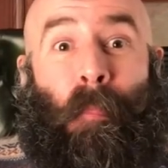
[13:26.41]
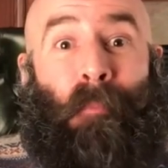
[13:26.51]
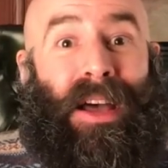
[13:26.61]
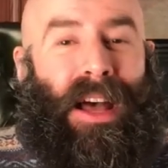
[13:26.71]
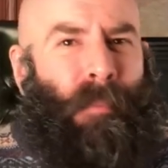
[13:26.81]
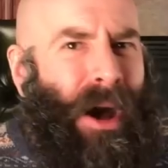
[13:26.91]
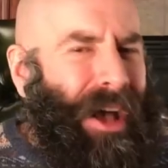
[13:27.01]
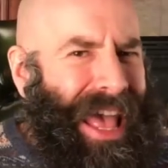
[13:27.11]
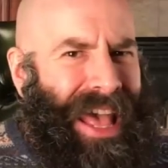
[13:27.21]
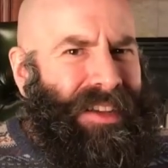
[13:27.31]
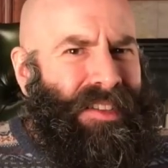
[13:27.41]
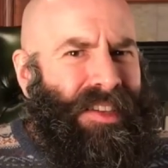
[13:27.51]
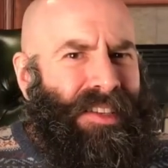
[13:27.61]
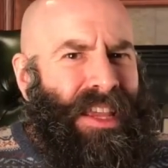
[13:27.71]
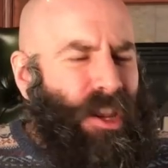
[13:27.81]
But about
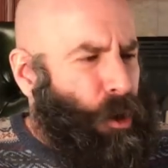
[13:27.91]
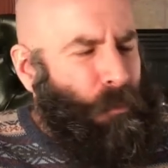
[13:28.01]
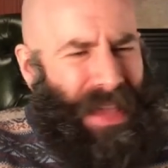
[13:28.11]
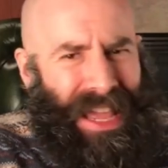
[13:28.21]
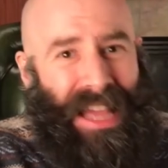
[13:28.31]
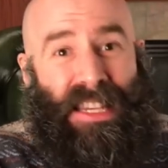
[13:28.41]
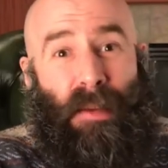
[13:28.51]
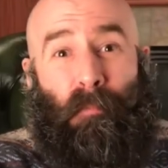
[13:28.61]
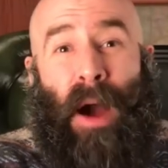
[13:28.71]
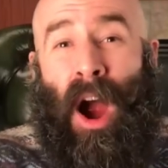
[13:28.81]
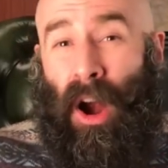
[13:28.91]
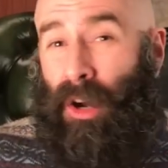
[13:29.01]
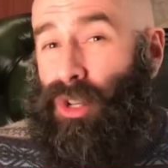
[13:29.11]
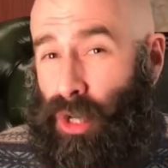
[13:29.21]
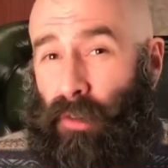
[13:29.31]
ecstasy, you know, being a
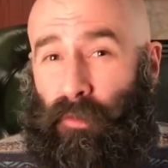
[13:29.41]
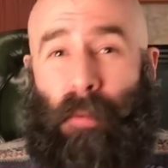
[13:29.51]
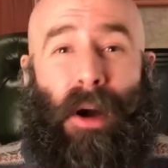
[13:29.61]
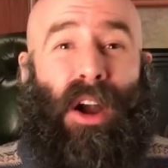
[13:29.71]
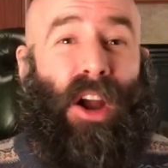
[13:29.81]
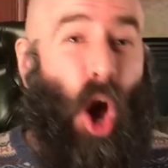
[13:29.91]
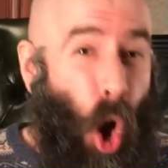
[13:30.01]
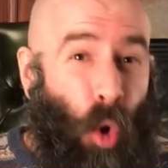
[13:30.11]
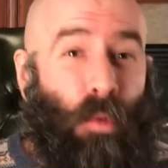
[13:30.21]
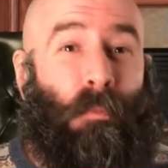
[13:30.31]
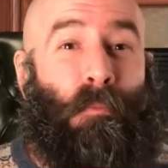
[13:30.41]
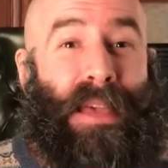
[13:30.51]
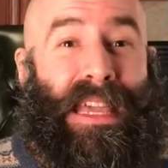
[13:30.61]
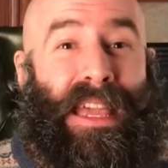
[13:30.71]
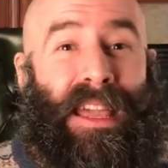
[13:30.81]
departure from our own
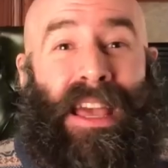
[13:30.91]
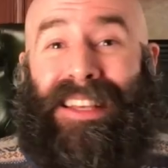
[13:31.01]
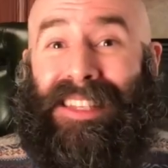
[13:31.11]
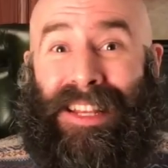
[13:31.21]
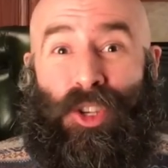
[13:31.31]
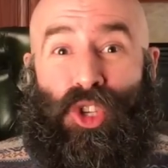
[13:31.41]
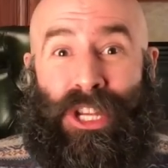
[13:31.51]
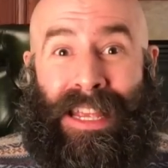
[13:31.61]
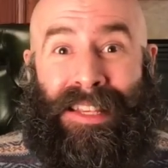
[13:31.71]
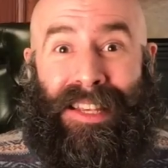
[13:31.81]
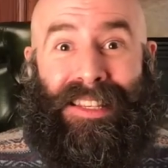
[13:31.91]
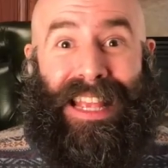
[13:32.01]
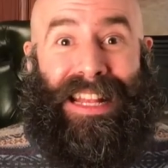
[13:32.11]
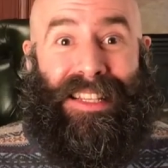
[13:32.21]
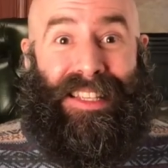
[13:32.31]
being, see, Jesus
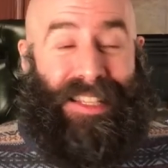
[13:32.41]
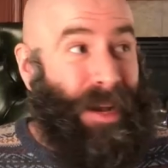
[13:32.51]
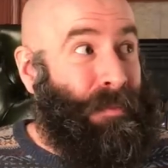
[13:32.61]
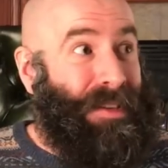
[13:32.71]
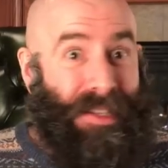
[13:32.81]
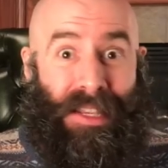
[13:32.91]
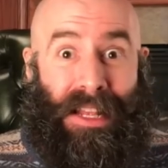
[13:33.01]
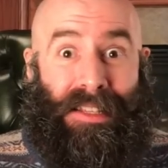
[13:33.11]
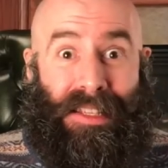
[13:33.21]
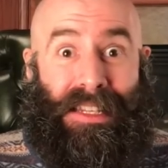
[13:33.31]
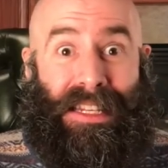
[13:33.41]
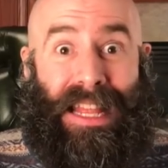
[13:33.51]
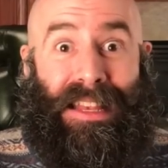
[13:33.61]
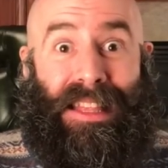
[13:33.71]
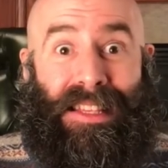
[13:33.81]
in some sense
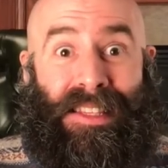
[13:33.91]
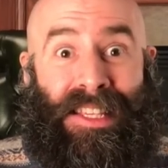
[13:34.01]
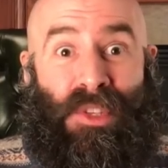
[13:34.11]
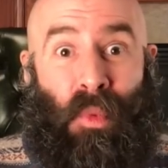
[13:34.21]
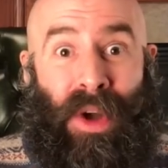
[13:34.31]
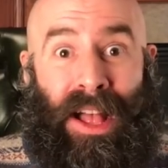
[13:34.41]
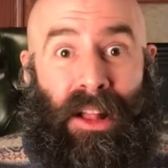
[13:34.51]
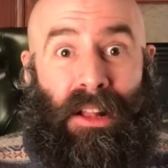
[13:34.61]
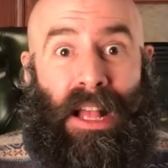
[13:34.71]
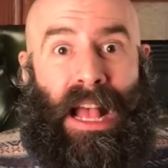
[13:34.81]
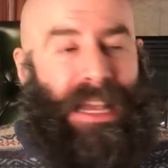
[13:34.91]
did this as well.